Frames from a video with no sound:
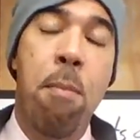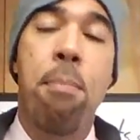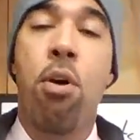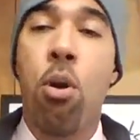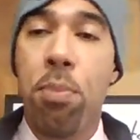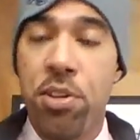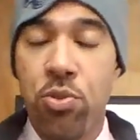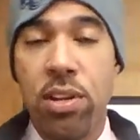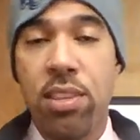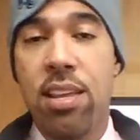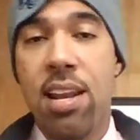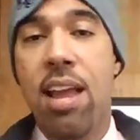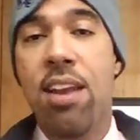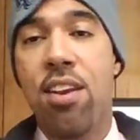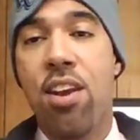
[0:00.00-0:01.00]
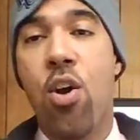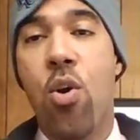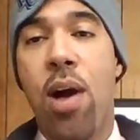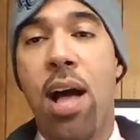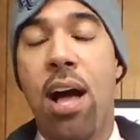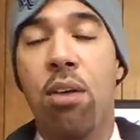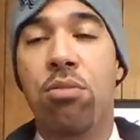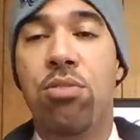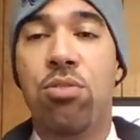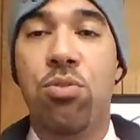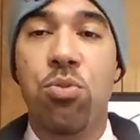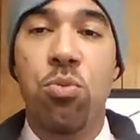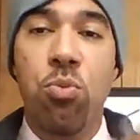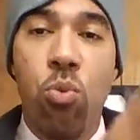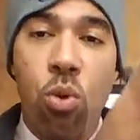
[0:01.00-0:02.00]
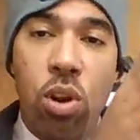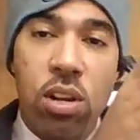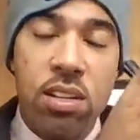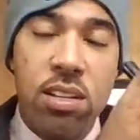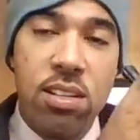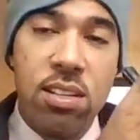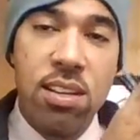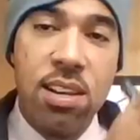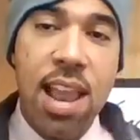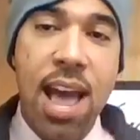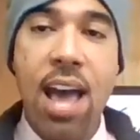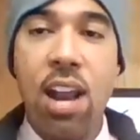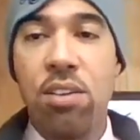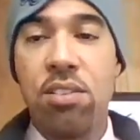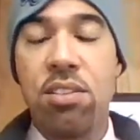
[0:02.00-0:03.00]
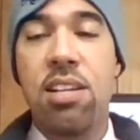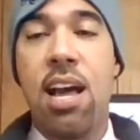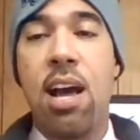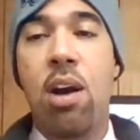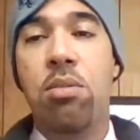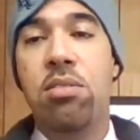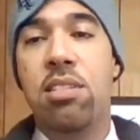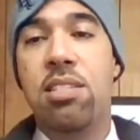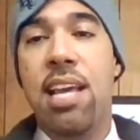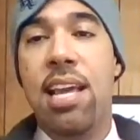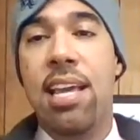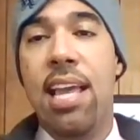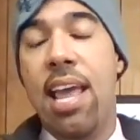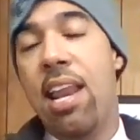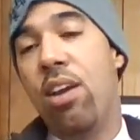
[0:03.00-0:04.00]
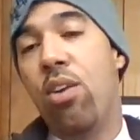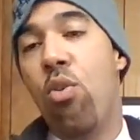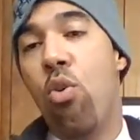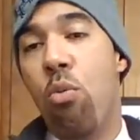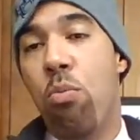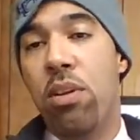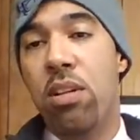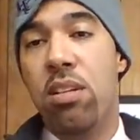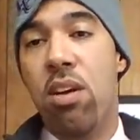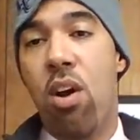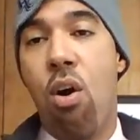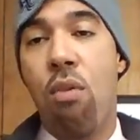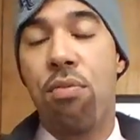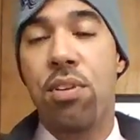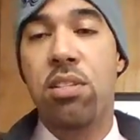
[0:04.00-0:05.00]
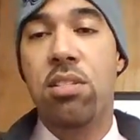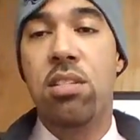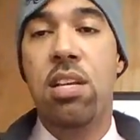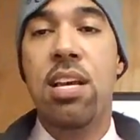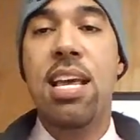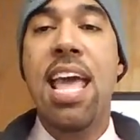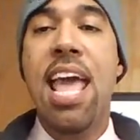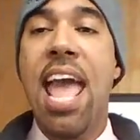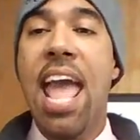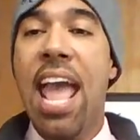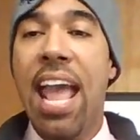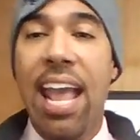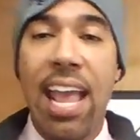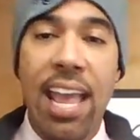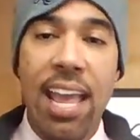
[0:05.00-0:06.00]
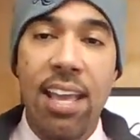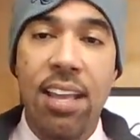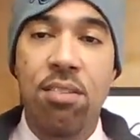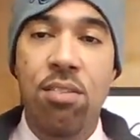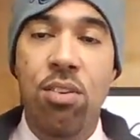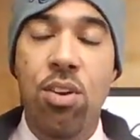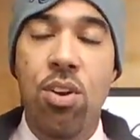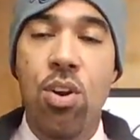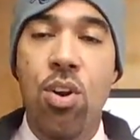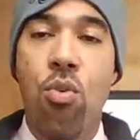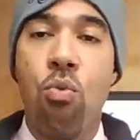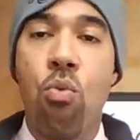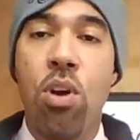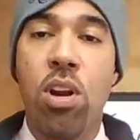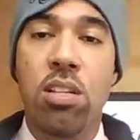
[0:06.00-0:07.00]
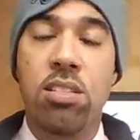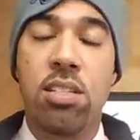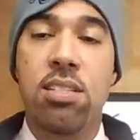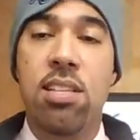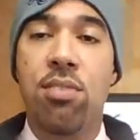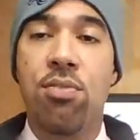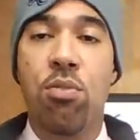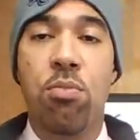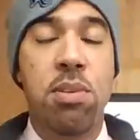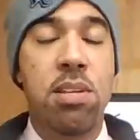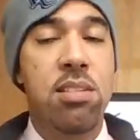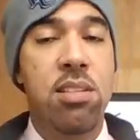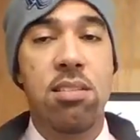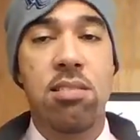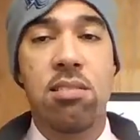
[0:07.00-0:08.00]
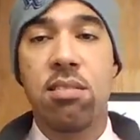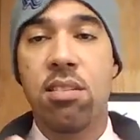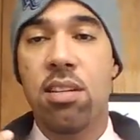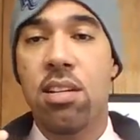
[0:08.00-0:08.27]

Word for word: perpetrate that I know how to work nine or 10 hours a day at a corporate office and run a successful business.